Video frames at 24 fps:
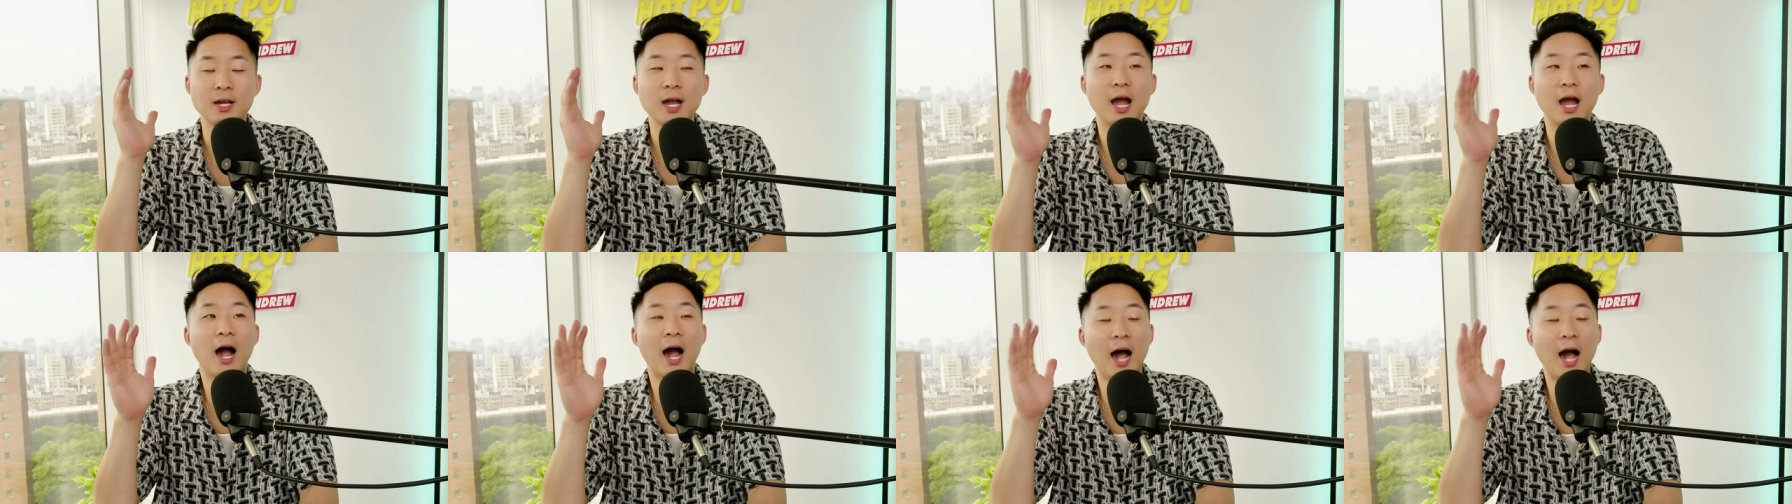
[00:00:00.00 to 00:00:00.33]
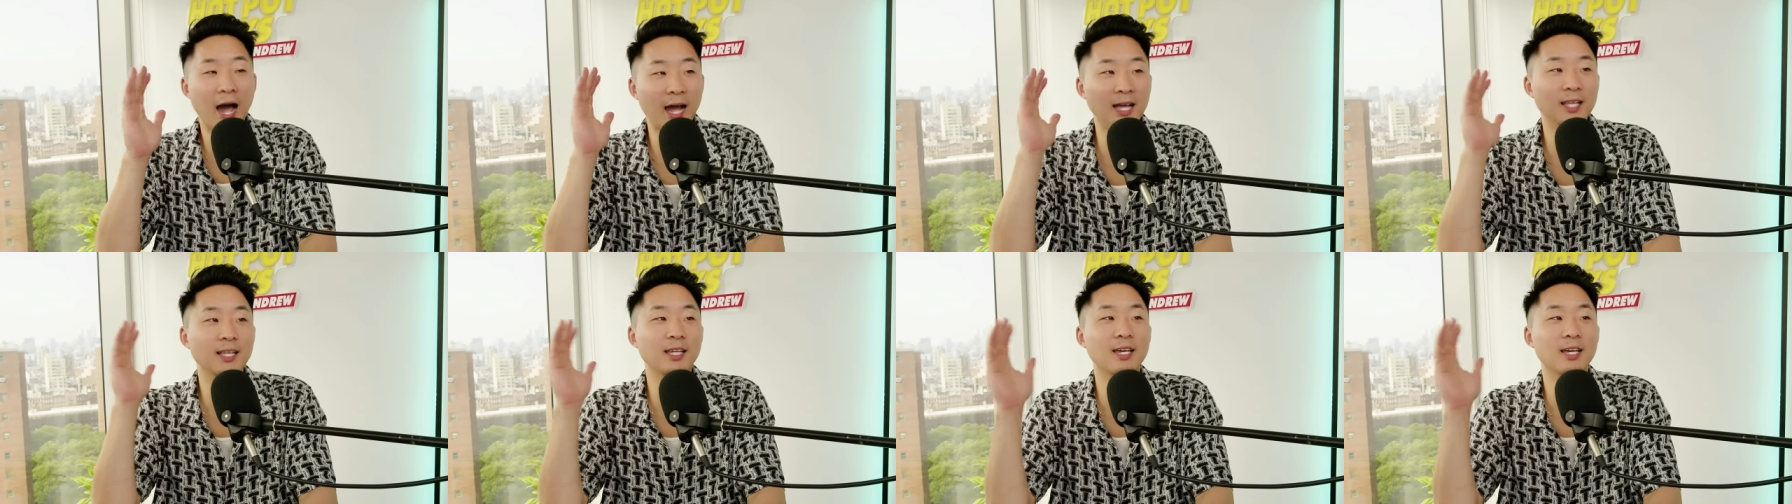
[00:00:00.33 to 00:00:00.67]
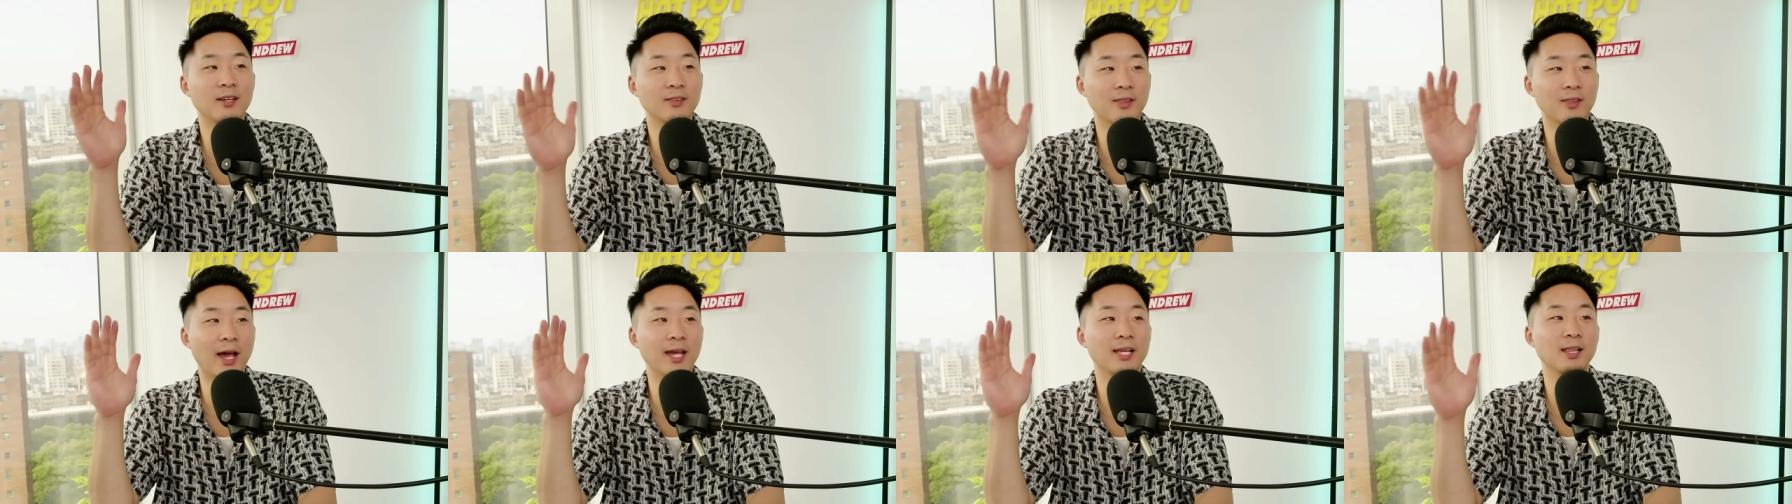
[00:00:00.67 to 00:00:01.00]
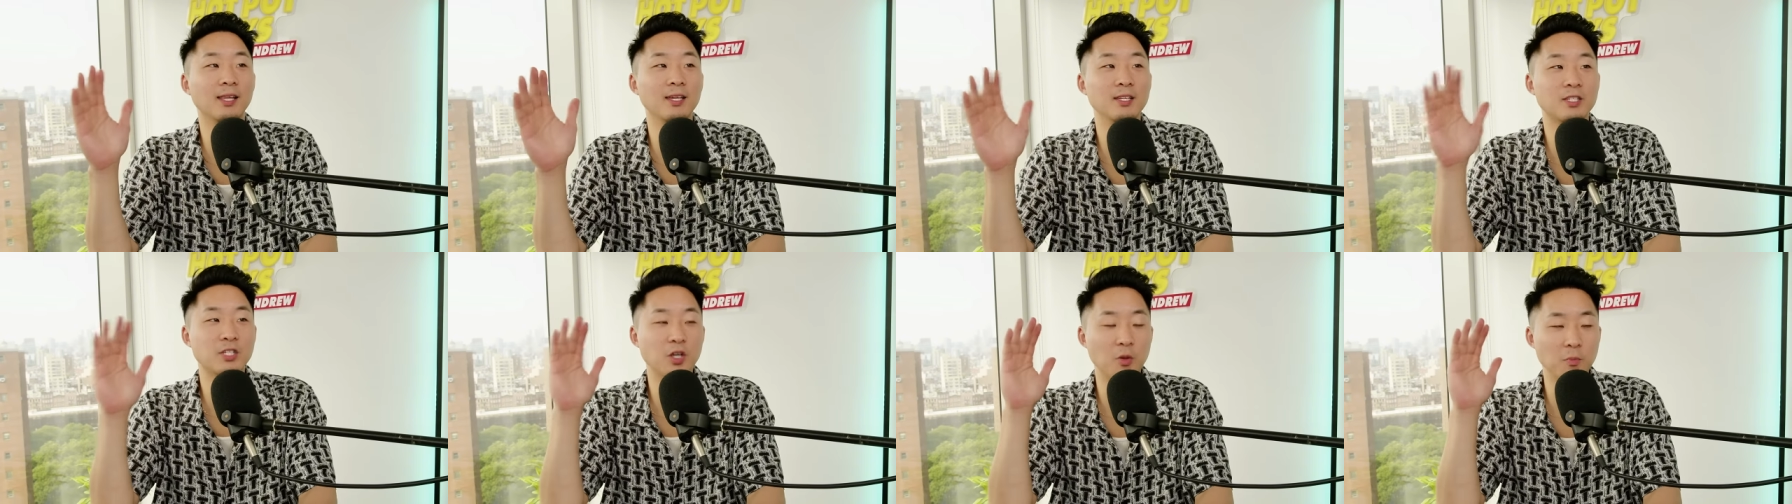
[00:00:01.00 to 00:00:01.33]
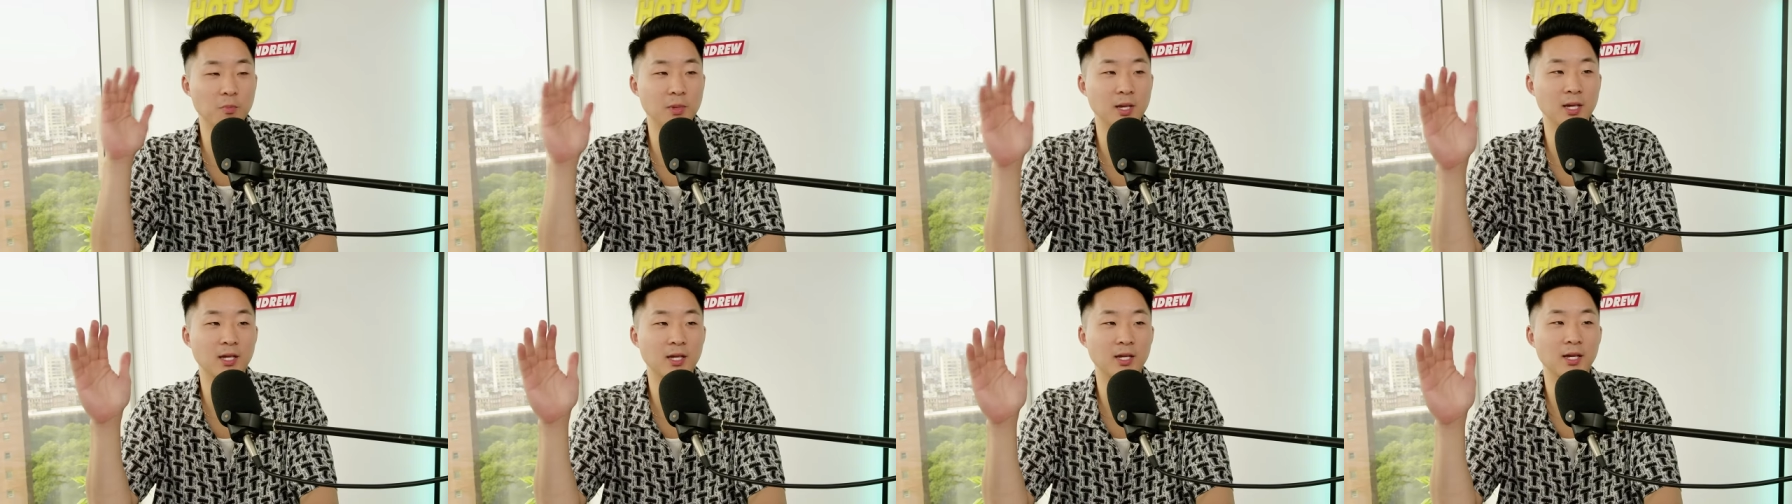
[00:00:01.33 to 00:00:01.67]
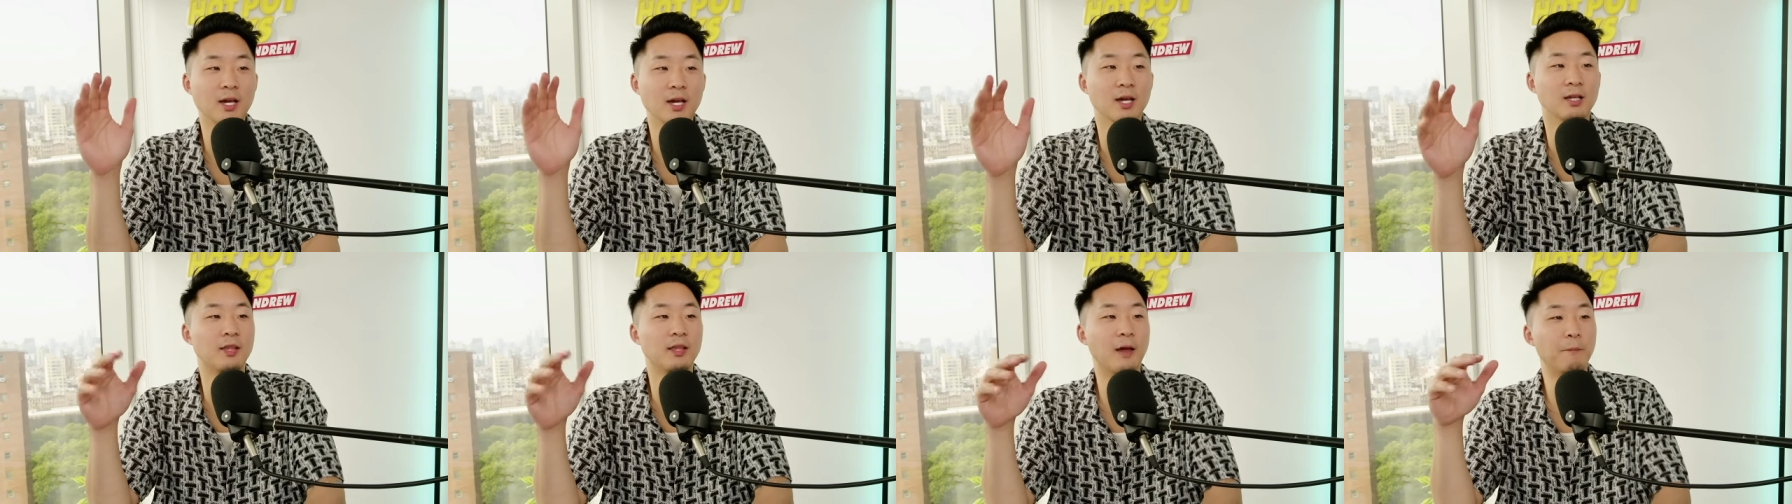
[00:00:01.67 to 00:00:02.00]
highly unlikely to me
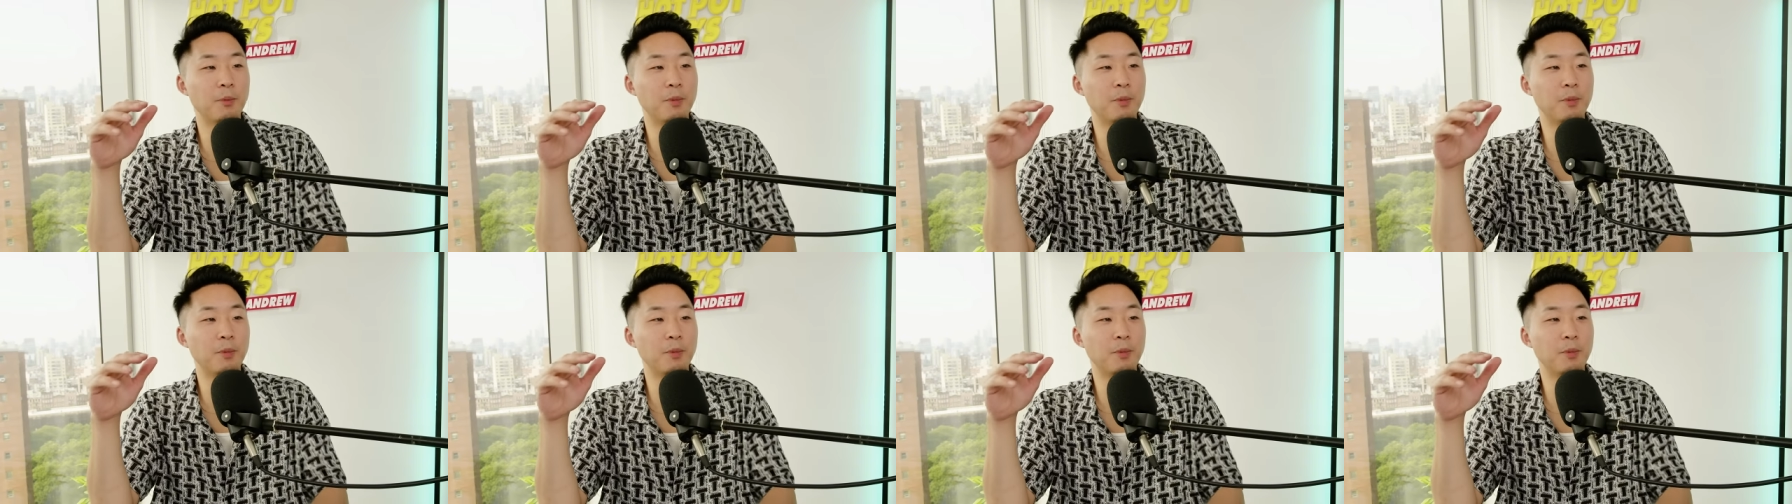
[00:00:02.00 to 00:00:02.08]
that